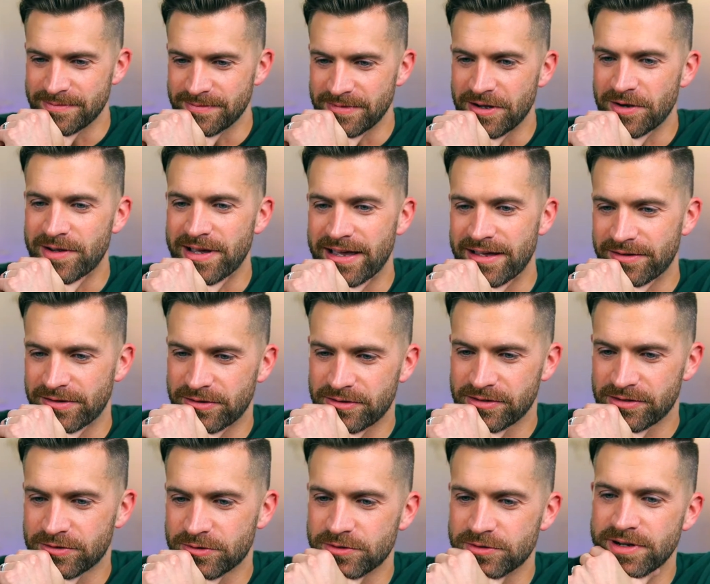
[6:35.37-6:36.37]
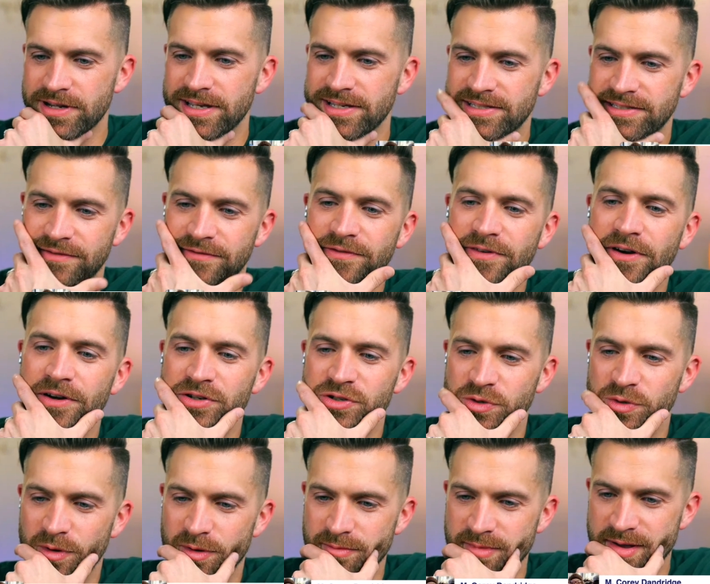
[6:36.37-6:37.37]
Okay, Corey is a
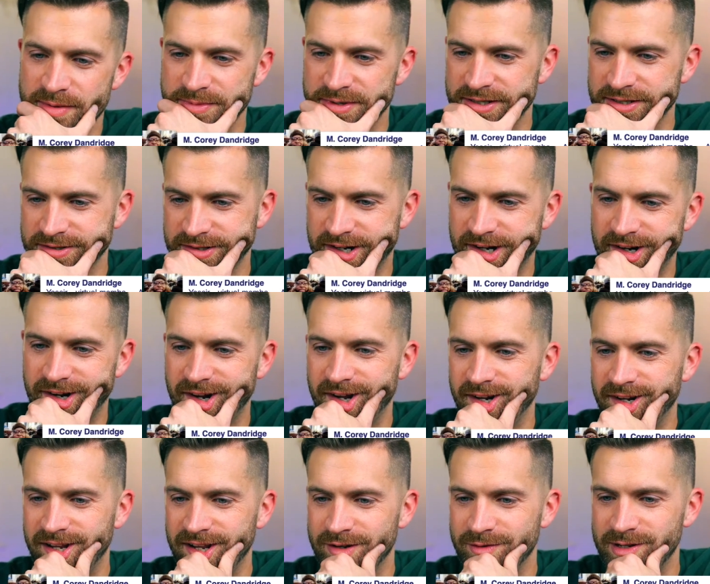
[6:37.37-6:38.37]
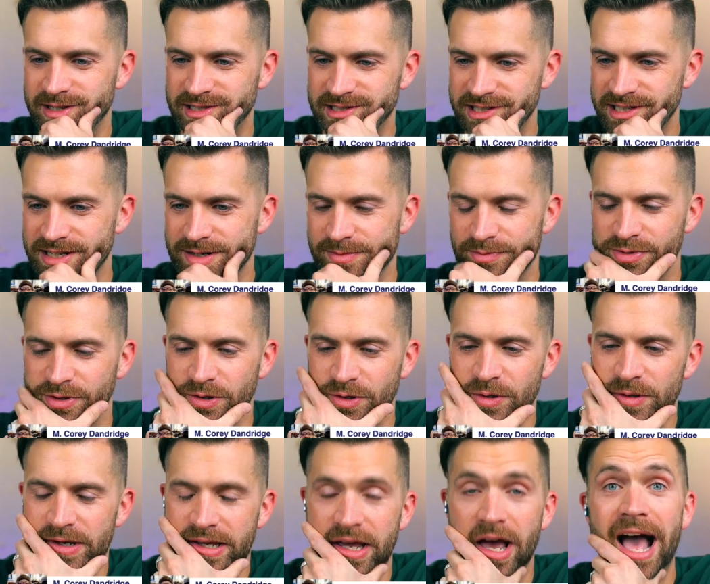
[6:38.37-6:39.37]
virtual member. All right, and recently an
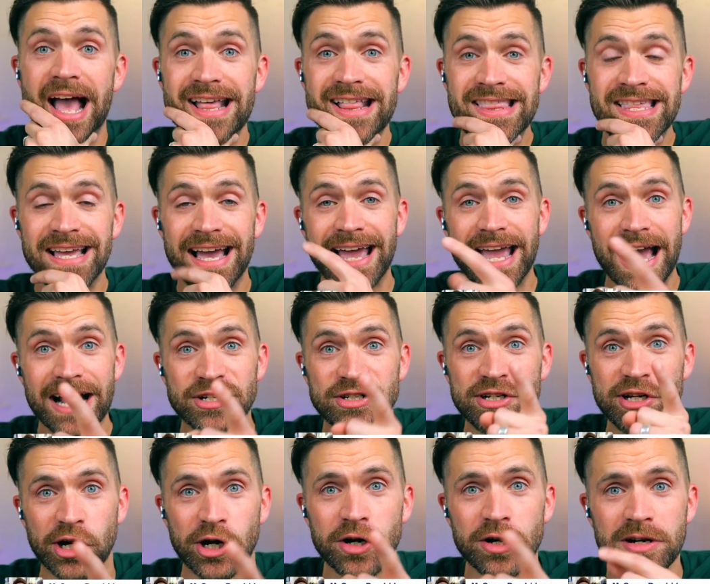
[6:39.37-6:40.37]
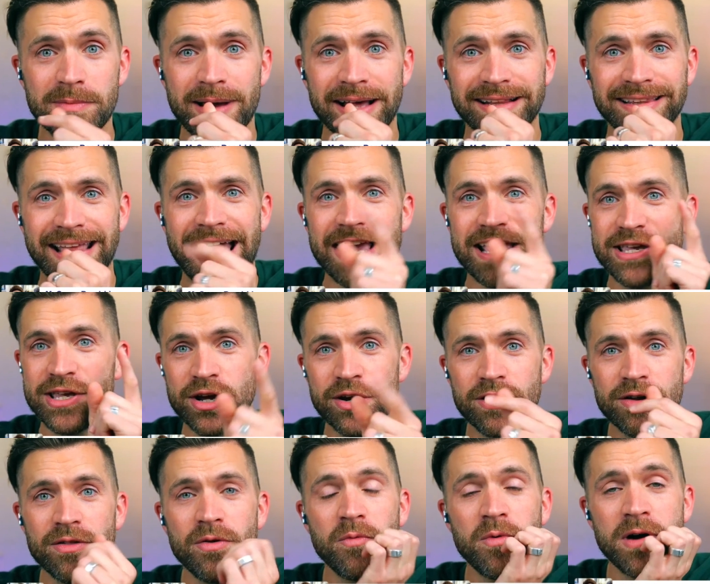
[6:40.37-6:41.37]
employee. I think I actually heard about that.
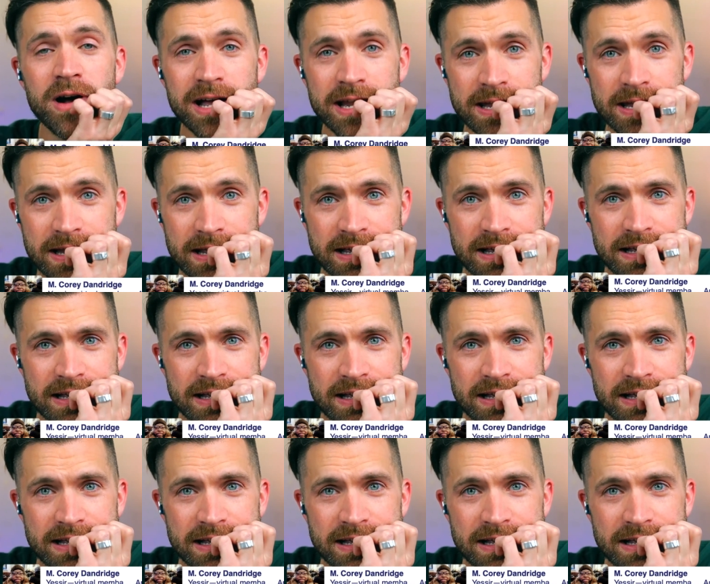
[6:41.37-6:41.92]
You're the one.